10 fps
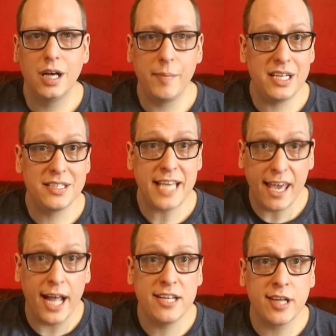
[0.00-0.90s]
I mean,
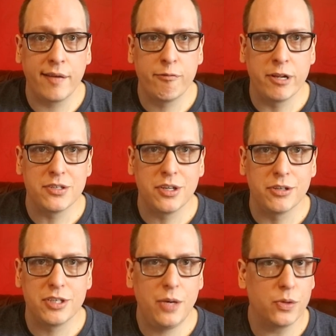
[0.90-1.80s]
take Einstein for
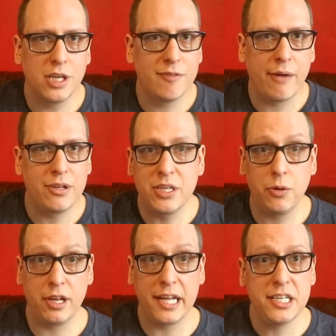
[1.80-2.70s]
instance. He wasn't around
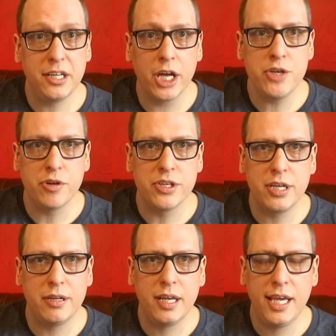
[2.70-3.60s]
until the 1900s
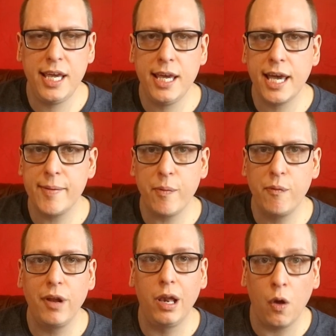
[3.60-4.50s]
and he came up
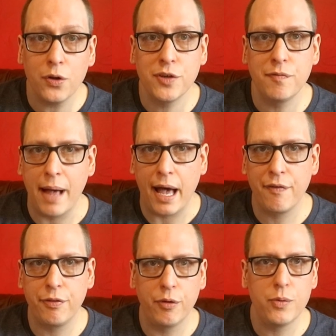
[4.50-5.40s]
with a lot of
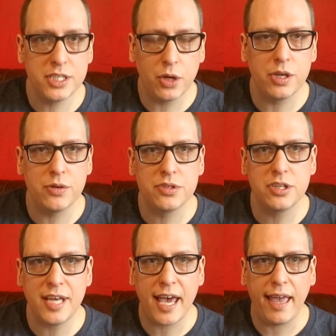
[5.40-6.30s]
math that we still use
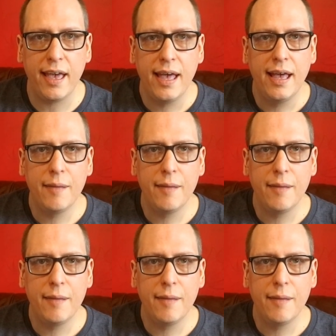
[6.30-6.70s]
today.